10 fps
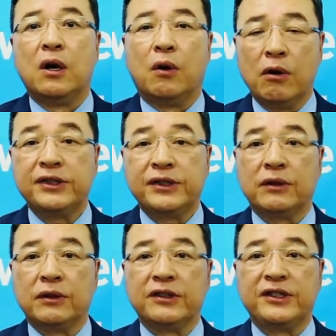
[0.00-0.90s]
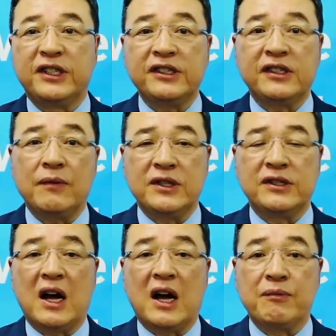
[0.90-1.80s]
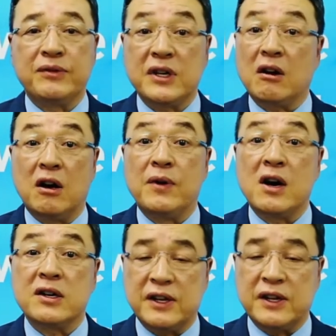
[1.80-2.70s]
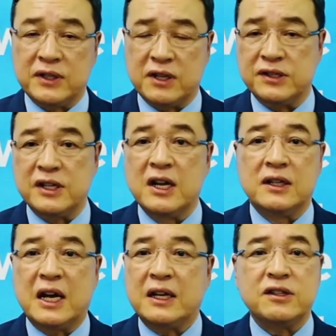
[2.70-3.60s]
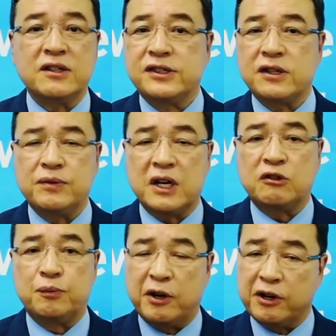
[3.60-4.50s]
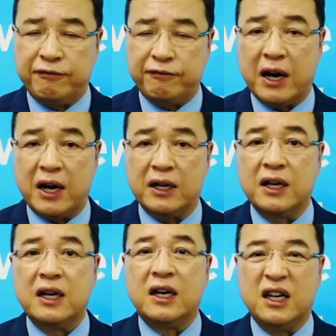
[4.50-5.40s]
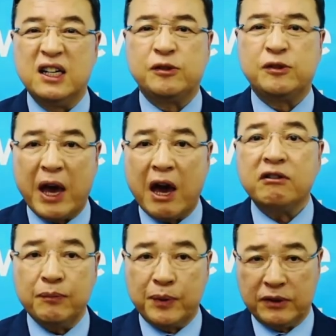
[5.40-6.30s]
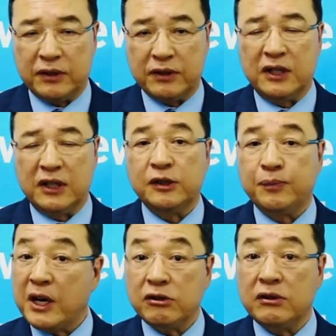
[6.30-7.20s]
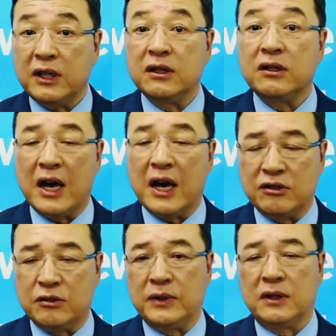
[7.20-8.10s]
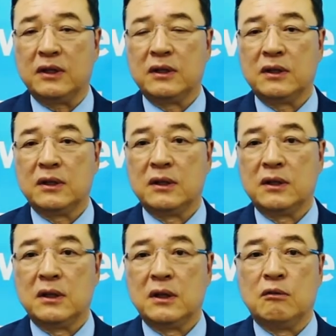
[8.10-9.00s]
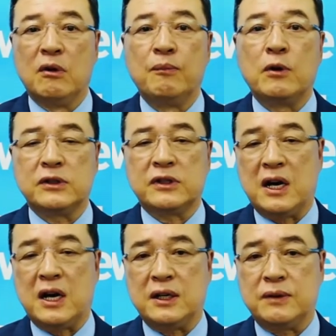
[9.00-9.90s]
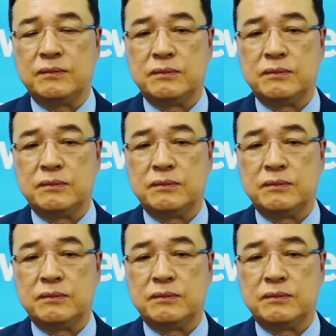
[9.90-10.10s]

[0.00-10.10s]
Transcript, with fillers: Also, the system is the object of acceptance, not the subject to verify. It is very important, especially in the Atomy. One more time.